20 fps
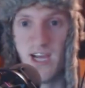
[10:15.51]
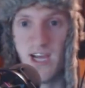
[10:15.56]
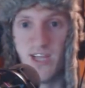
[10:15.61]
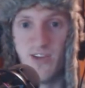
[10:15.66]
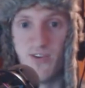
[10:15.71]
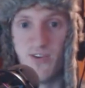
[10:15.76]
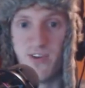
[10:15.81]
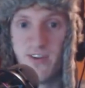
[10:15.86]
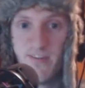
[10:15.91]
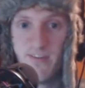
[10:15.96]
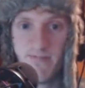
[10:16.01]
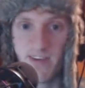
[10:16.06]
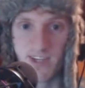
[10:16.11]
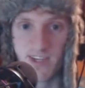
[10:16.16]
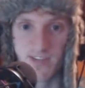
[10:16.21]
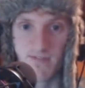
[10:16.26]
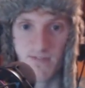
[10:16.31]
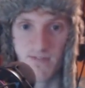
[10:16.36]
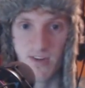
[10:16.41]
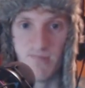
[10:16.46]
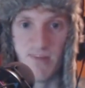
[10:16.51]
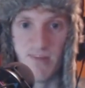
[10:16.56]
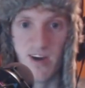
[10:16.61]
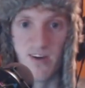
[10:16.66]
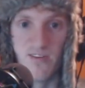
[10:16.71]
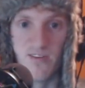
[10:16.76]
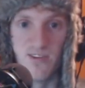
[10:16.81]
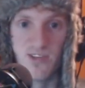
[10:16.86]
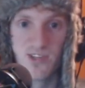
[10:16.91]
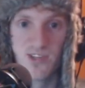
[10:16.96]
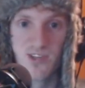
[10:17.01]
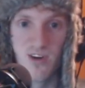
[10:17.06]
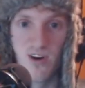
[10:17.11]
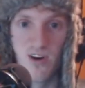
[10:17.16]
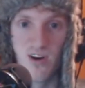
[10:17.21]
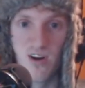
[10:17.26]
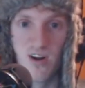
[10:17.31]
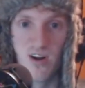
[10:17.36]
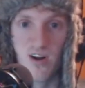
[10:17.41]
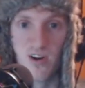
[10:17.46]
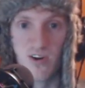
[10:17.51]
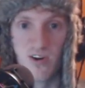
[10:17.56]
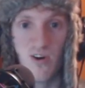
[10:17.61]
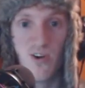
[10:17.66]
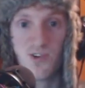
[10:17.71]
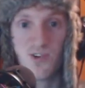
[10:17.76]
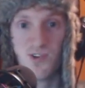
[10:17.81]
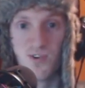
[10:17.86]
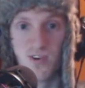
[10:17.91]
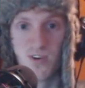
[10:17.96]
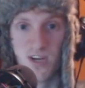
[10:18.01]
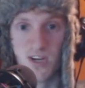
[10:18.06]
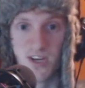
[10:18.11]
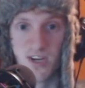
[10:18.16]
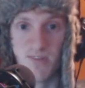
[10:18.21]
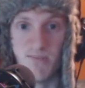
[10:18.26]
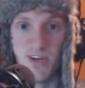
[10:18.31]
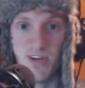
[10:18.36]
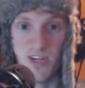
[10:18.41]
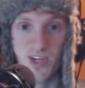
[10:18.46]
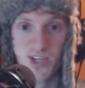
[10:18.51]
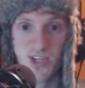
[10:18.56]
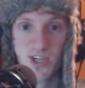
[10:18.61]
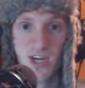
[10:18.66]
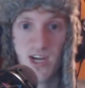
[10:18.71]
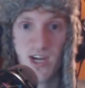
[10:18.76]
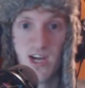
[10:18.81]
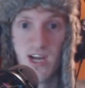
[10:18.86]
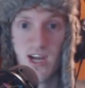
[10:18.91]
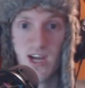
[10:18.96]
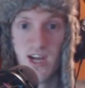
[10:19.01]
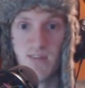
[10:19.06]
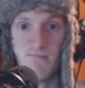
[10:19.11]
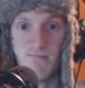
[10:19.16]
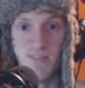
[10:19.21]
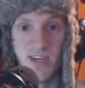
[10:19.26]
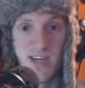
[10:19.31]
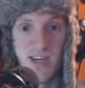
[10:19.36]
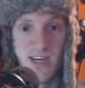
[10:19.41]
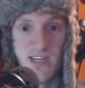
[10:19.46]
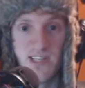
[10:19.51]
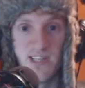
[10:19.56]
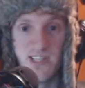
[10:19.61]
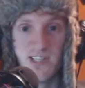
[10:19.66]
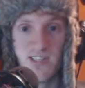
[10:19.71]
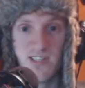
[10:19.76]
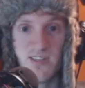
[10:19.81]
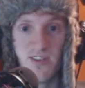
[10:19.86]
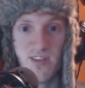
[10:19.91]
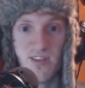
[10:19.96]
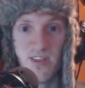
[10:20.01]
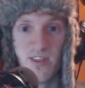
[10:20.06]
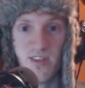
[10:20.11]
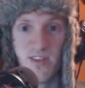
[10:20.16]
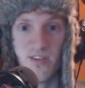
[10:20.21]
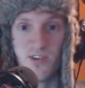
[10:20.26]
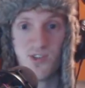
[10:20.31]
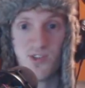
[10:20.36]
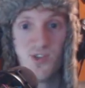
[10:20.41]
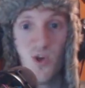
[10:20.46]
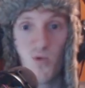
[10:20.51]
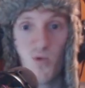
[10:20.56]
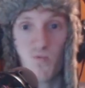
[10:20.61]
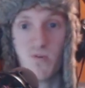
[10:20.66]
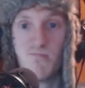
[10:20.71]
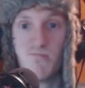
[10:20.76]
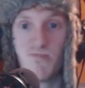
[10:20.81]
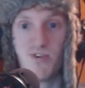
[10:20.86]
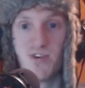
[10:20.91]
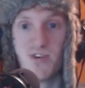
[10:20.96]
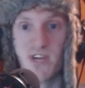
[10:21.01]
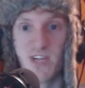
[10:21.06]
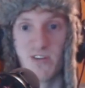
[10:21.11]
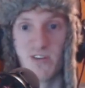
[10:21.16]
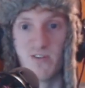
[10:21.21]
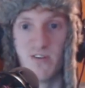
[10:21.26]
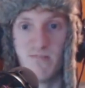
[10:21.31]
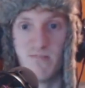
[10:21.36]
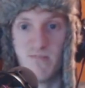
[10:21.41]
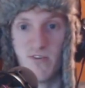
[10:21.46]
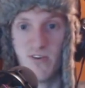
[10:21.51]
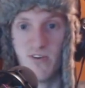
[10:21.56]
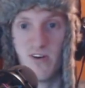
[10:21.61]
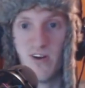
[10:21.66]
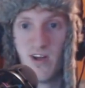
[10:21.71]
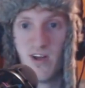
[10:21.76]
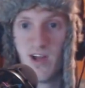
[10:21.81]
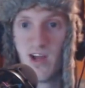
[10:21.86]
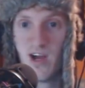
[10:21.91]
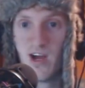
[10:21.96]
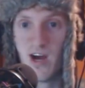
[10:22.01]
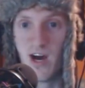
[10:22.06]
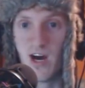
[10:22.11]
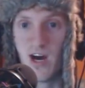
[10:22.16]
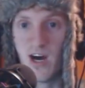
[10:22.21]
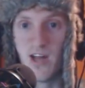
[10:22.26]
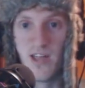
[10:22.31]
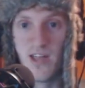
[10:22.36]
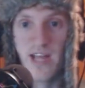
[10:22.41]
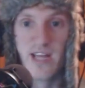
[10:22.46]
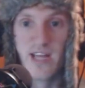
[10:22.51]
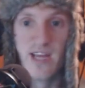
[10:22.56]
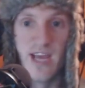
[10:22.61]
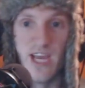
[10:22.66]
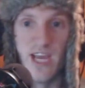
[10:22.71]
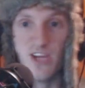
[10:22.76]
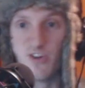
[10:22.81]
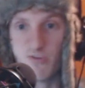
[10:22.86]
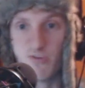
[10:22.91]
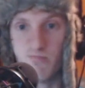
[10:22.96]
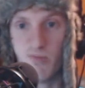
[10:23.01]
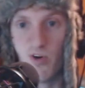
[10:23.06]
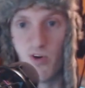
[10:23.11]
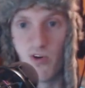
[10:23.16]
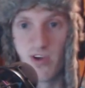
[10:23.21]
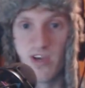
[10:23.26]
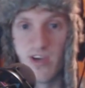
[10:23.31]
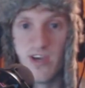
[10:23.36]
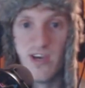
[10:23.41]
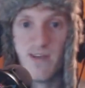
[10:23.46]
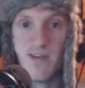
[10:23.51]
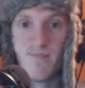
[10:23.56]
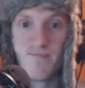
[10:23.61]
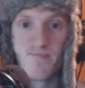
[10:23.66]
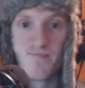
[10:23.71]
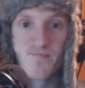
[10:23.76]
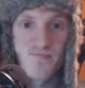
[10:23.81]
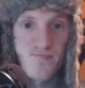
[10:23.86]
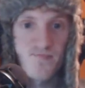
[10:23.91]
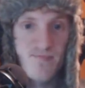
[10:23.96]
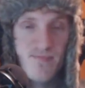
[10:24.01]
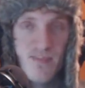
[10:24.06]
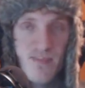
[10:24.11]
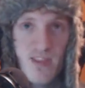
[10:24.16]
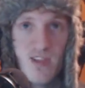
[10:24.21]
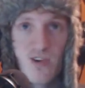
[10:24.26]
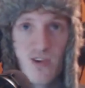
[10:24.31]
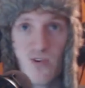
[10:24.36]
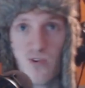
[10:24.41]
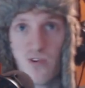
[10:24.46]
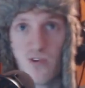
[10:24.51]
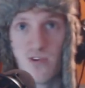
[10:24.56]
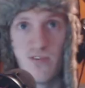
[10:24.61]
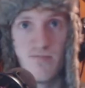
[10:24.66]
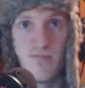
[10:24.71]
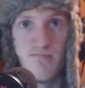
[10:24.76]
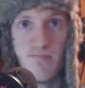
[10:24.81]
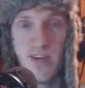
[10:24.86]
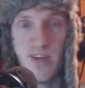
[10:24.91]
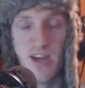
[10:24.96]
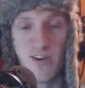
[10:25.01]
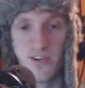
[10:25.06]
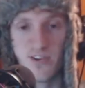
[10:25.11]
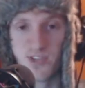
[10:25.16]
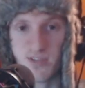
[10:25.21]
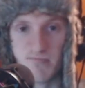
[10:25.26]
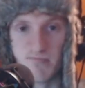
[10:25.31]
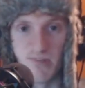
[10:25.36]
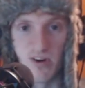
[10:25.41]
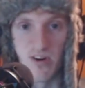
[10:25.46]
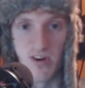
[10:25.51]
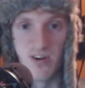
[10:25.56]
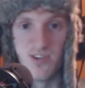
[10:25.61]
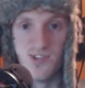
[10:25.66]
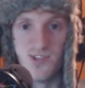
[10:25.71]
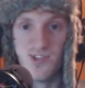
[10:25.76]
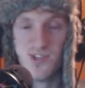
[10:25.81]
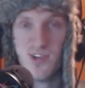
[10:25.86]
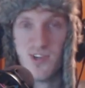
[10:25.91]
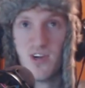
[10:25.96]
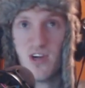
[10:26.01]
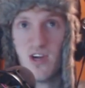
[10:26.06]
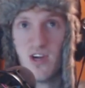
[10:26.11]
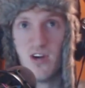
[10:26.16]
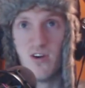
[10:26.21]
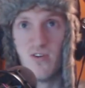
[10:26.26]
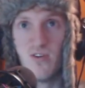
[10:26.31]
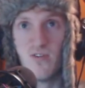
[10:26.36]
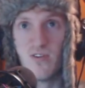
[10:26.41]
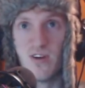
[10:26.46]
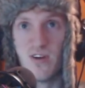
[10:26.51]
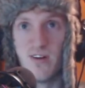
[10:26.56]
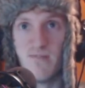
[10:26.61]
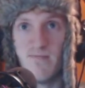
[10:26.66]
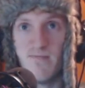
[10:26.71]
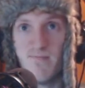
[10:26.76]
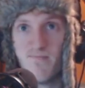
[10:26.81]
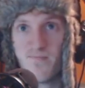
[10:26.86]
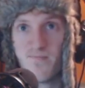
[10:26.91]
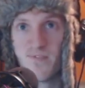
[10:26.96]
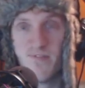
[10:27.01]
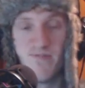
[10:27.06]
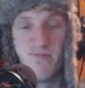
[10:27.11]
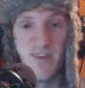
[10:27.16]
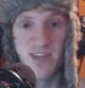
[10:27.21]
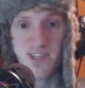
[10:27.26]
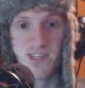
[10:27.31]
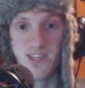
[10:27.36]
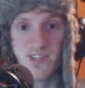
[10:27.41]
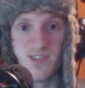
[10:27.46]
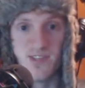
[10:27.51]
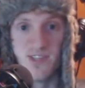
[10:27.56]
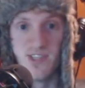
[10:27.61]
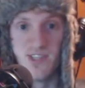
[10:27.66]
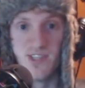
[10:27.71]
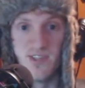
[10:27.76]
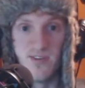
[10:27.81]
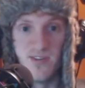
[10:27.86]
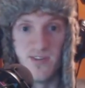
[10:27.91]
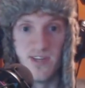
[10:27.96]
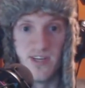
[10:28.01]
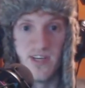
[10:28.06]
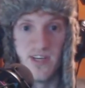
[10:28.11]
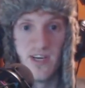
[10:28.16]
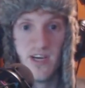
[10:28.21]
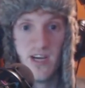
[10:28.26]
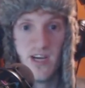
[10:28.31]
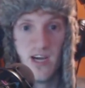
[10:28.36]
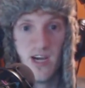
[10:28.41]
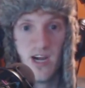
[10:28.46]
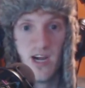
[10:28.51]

and your defensive rebounds are also going to diminish because there's no rim protector anymore, like Andrew Bogut or Harrison Barnes or Festus Ezeli.